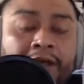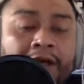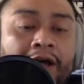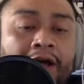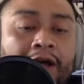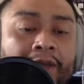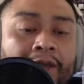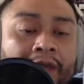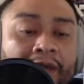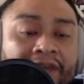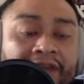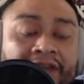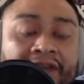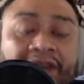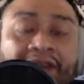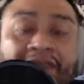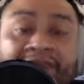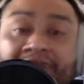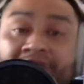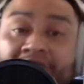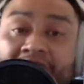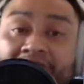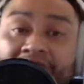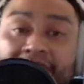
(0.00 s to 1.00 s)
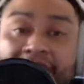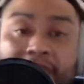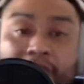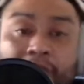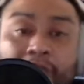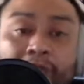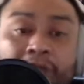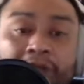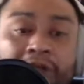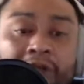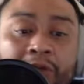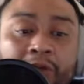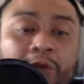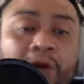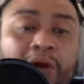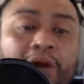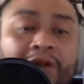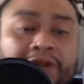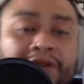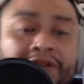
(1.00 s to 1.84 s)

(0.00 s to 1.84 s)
I think they've done that really well.